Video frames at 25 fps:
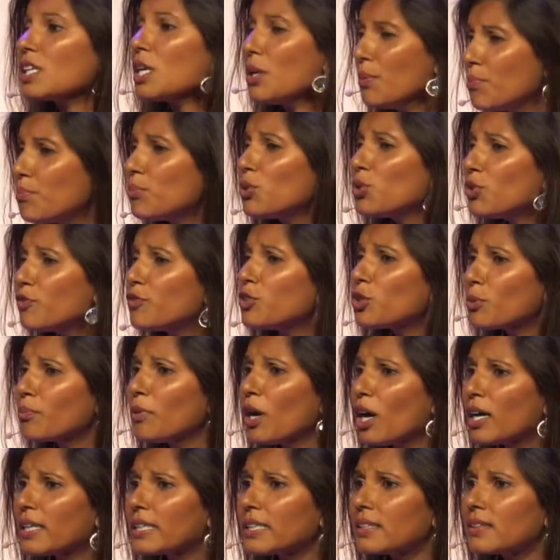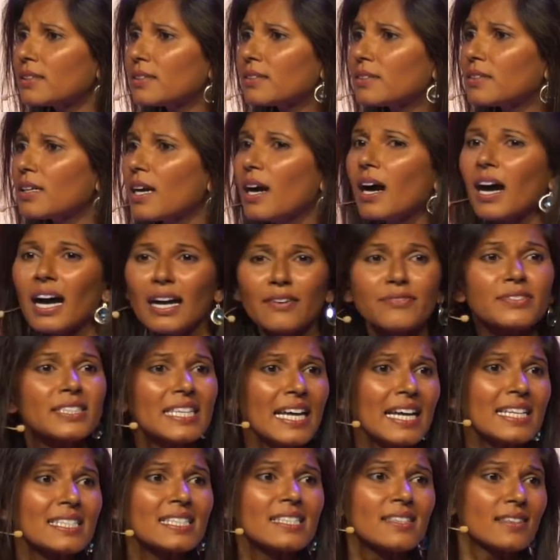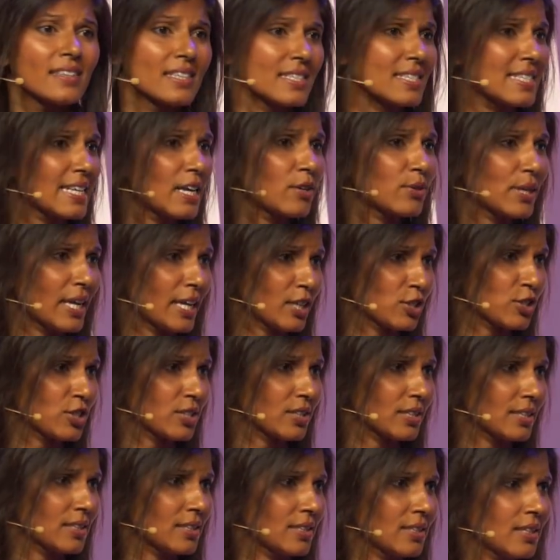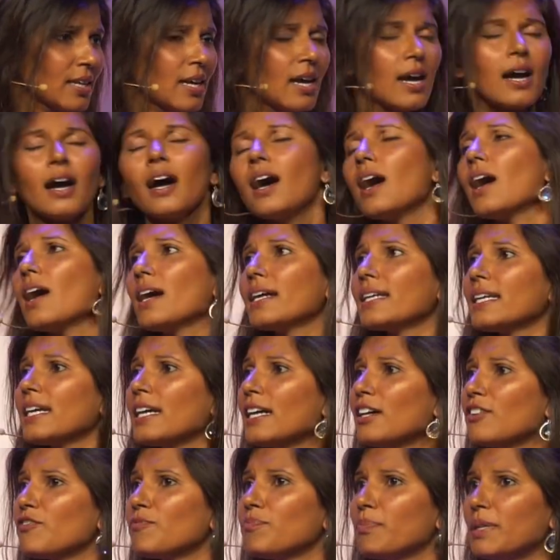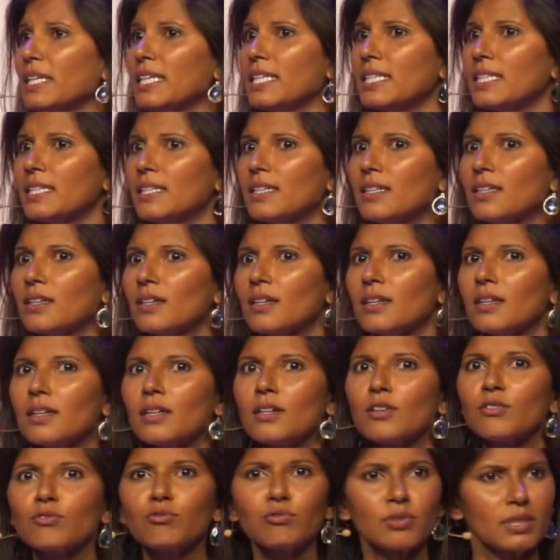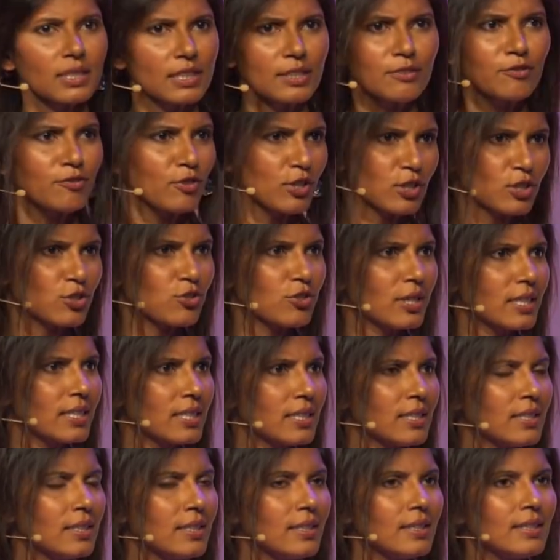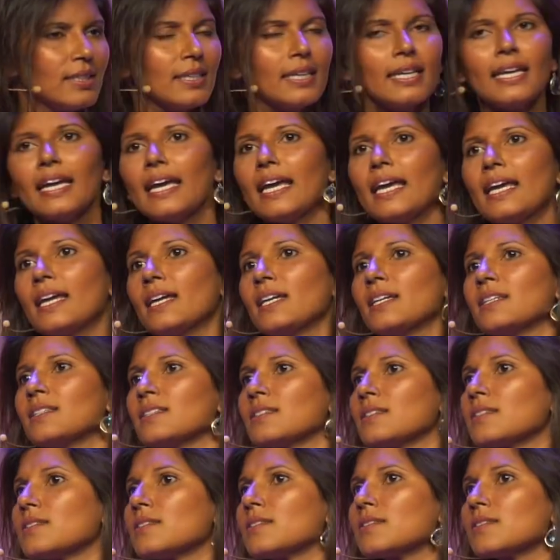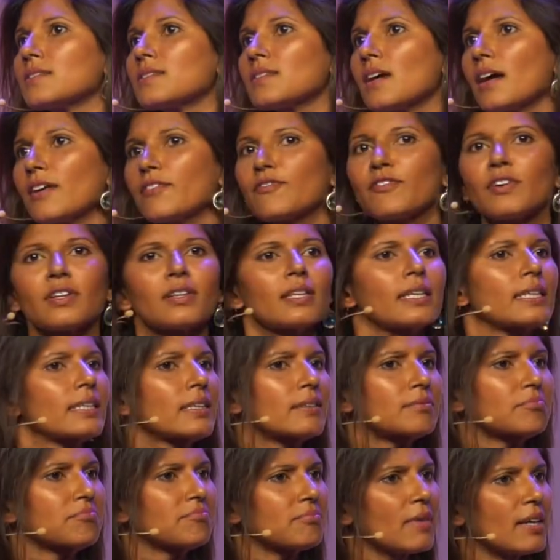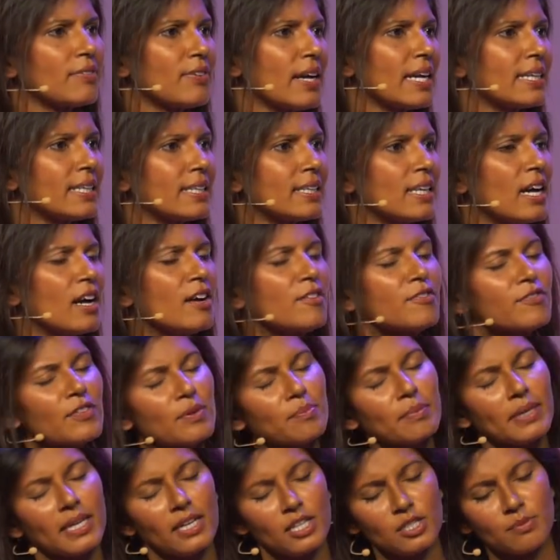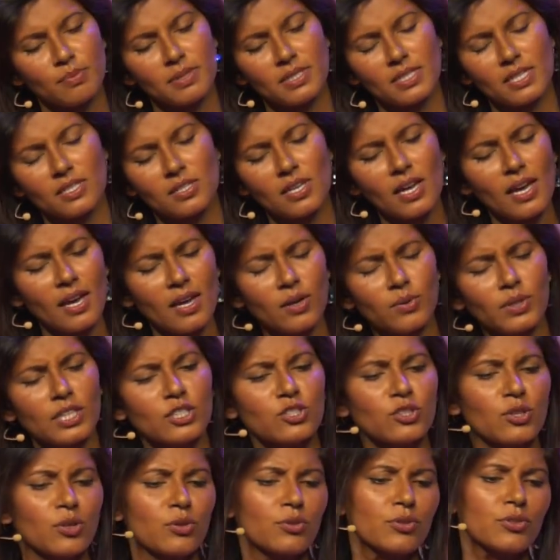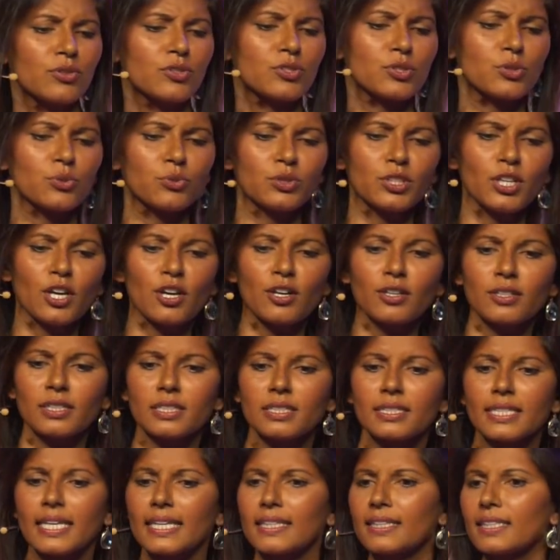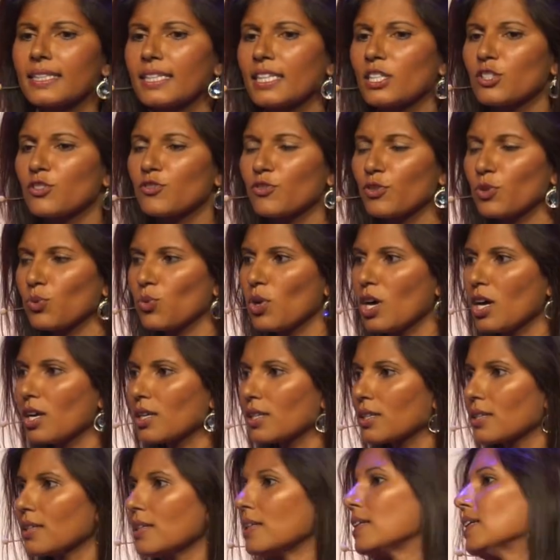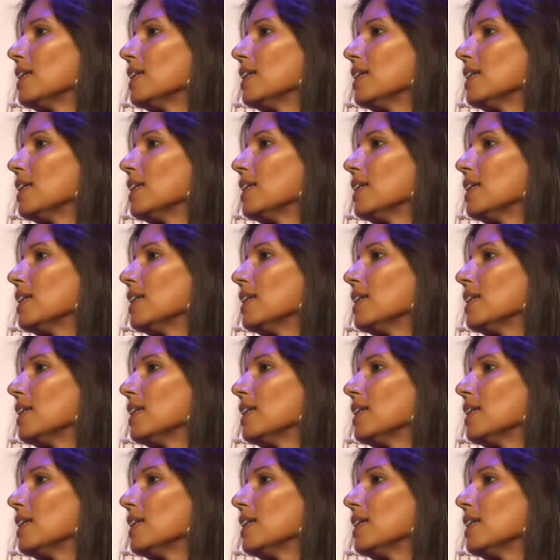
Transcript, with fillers: move your body. I've tested this out actually. I have been really frustrated and I felt like I've had enough, and my husband says, Hey, let's go to the schoolyard and take the kids for a walk.